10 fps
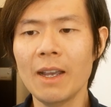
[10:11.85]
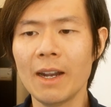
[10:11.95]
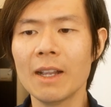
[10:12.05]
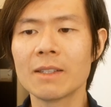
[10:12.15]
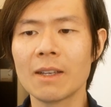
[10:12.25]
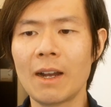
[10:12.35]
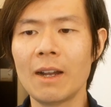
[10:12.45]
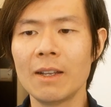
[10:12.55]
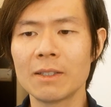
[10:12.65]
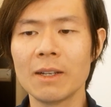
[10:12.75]
And
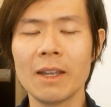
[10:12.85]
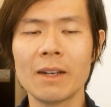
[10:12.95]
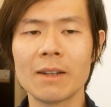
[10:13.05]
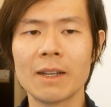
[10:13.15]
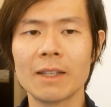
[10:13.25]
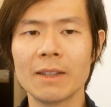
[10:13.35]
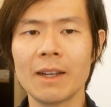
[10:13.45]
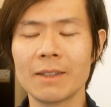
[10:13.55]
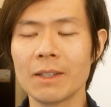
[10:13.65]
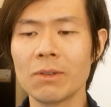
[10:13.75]
it's later that
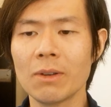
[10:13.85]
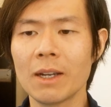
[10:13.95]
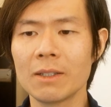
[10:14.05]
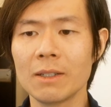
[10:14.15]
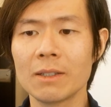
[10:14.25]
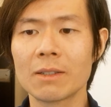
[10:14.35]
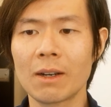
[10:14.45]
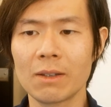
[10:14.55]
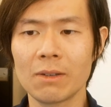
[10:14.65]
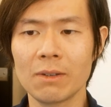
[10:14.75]
night that you actually
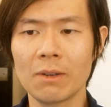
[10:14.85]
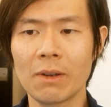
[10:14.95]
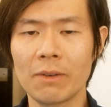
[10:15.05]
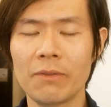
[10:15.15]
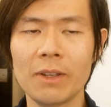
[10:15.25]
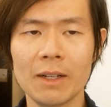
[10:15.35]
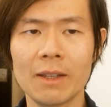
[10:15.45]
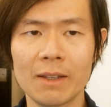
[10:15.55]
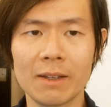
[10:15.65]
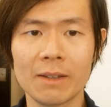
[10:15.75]
start to feel
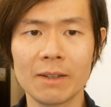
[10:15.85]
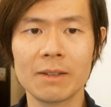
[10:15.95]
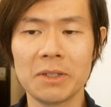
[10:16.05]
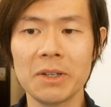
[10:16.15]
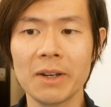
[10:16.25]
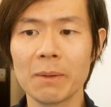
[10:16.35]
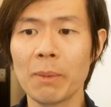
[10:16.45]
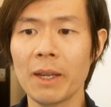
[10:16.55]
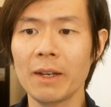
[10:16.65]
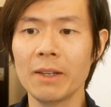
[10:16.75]
the searing
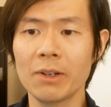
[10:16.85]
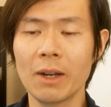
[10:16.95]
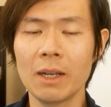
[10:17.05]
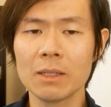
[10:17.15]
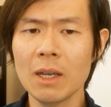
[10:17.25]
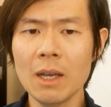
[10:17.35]
pain in your eyes.